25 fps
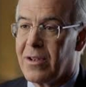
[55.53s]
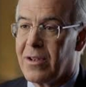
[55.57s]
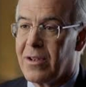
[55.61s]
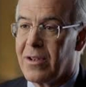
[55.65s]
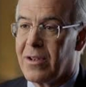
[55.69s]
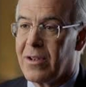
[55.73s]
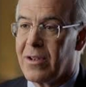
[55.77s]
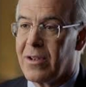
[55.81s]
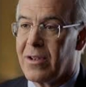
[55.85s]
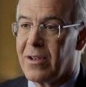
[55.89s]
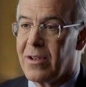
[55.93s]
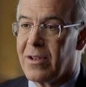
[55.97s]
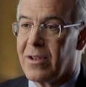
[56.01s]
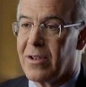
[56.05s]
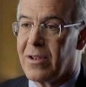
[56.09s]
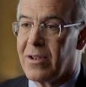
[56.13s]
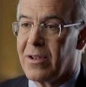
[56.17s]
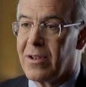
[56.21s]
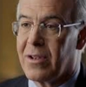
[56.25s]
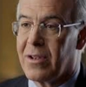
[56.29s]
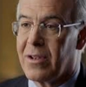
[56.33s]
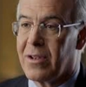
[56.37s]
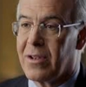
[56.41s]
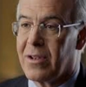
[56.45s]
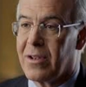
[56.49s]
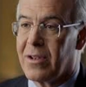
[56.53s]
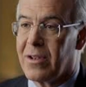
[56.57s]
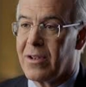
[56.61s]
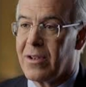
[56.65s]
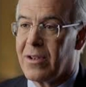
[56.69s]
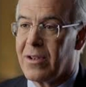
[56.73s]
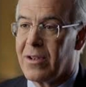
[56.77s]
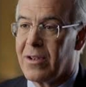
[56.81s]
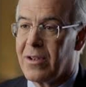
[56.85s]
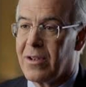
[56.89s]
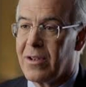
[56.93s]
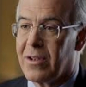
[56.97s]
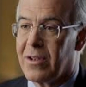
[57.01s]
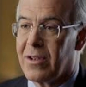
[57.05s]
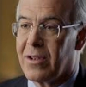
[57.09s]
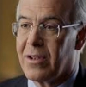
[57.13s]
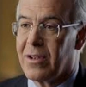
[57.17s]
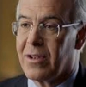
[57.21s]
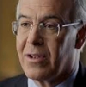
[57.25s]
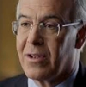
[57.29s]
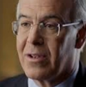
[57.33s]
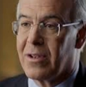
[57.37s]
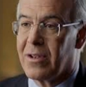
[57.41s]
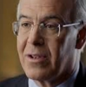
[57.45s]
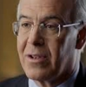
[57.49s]

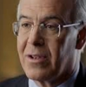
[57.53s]
Nobody speaks.